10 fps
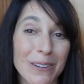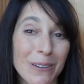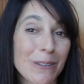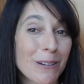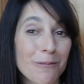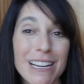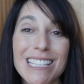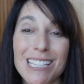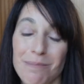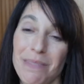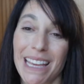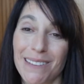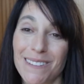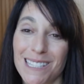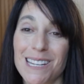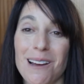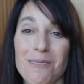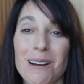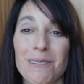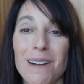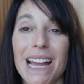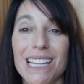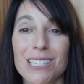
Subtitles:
You can erase something if it's not quite right.